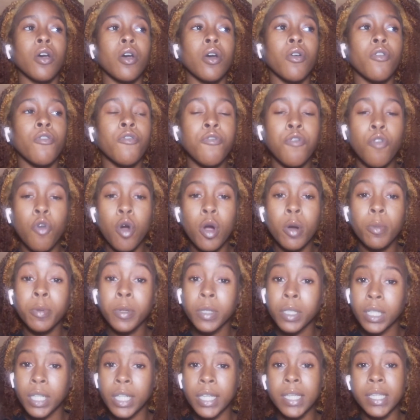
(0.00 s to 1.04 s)
four
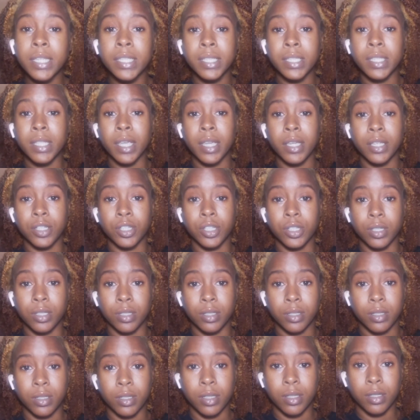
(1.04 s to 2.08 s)
police
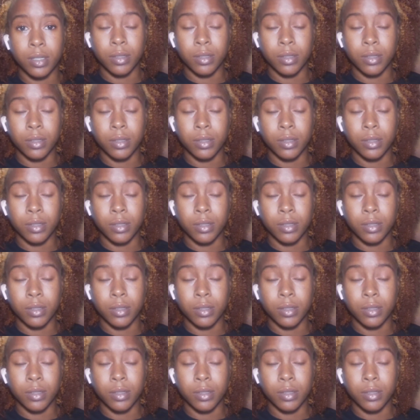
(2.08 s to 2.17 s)
stations.